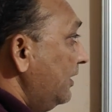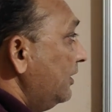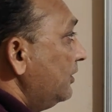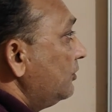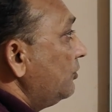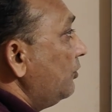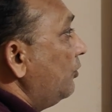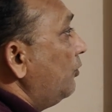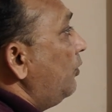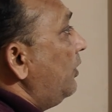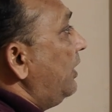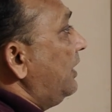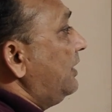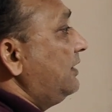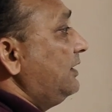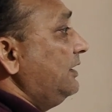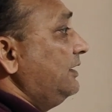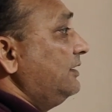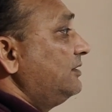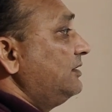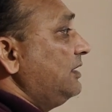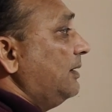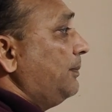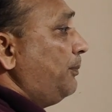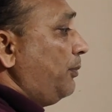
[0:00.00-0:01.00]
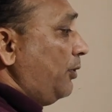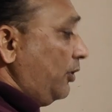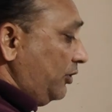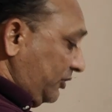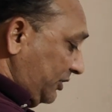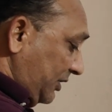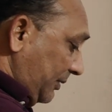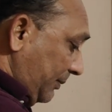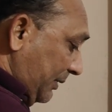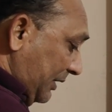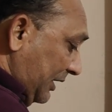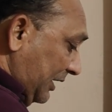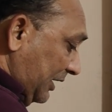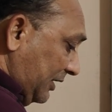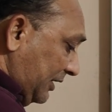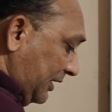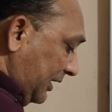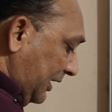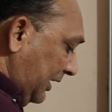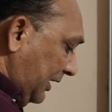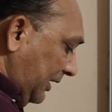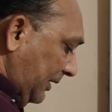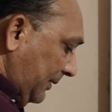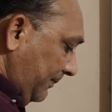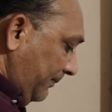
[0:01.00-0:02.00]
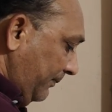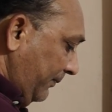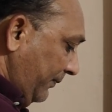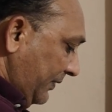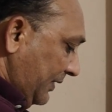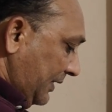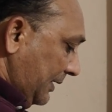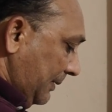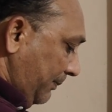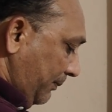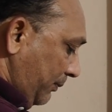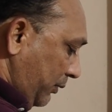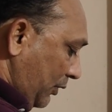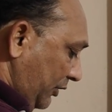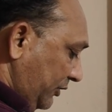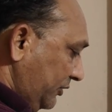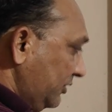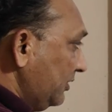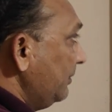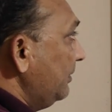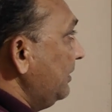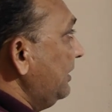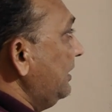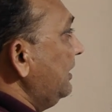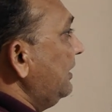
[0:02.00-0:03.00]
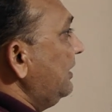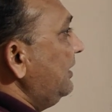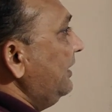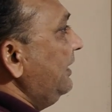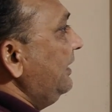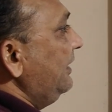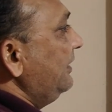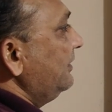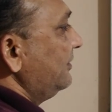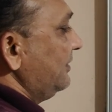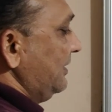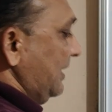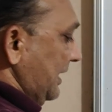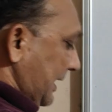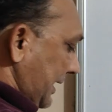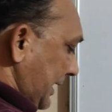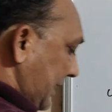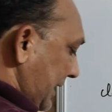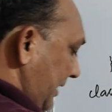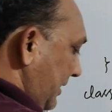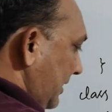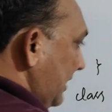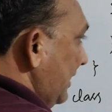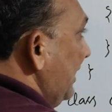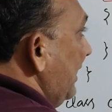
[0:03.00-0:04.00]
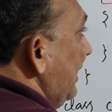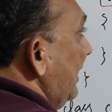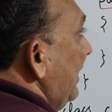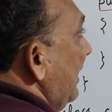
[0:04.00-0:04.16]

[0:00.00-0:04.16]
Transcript: So what is the possibility? The possibility is that